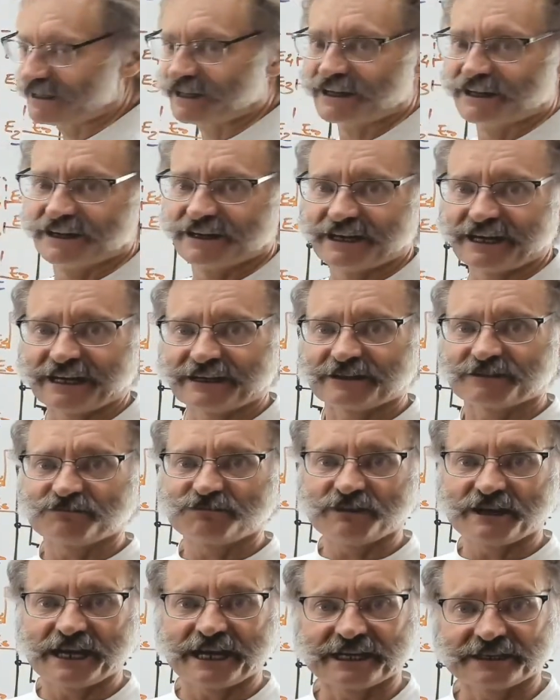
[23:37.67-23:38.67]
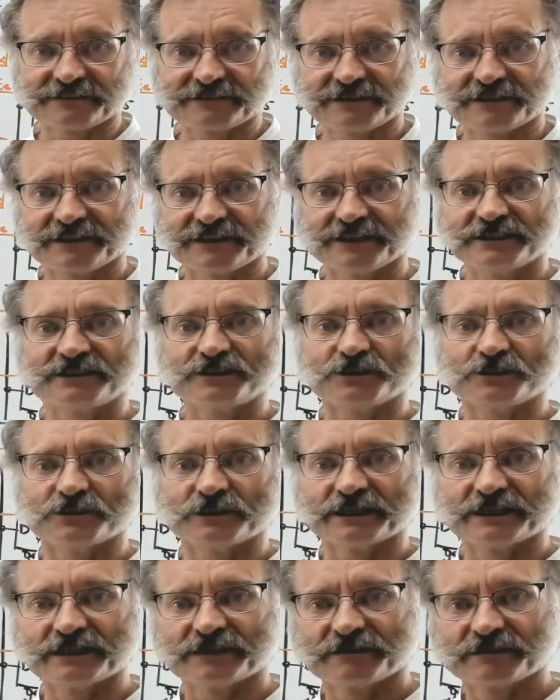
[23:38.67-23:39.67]
and applied into
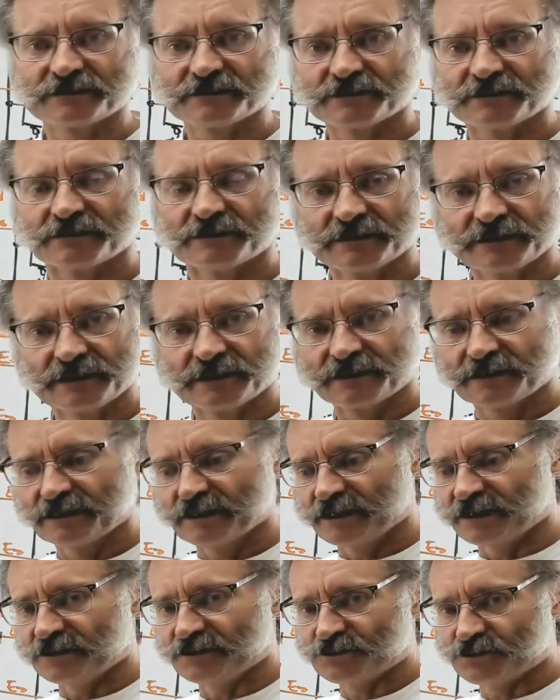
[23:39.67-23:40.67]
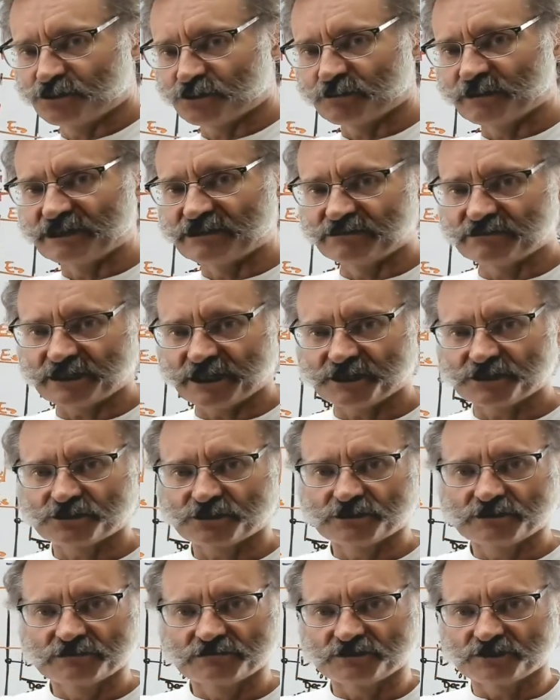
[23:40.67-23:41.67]
a
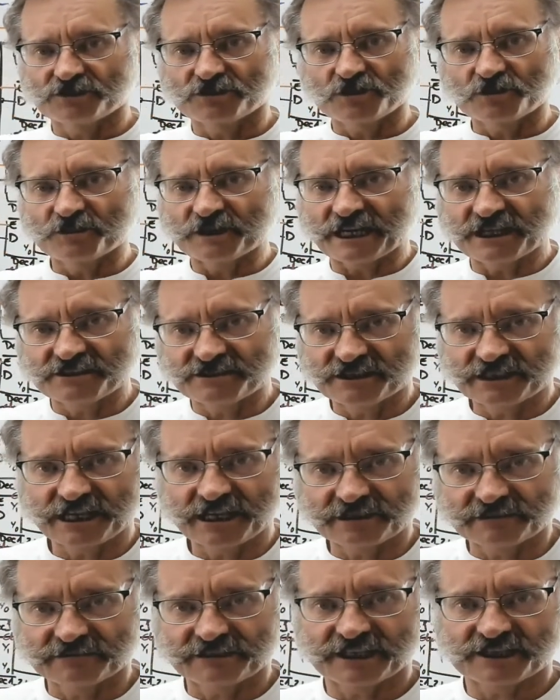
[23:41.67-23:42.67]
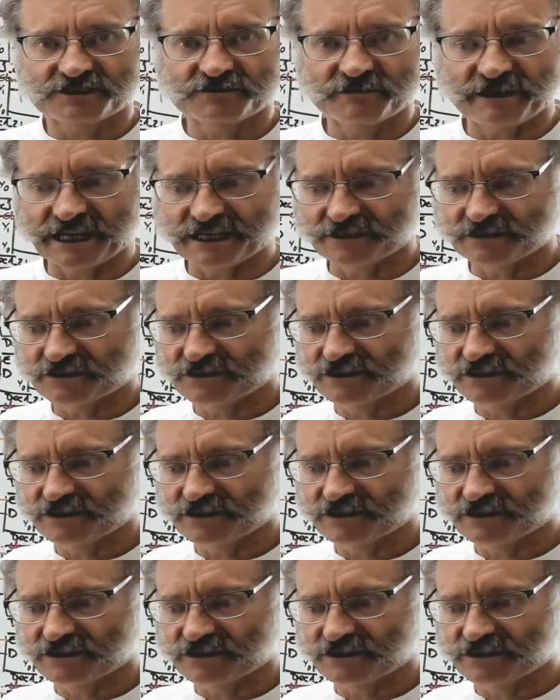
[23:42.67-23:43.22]
instrumentation, you know, VHDL test bench,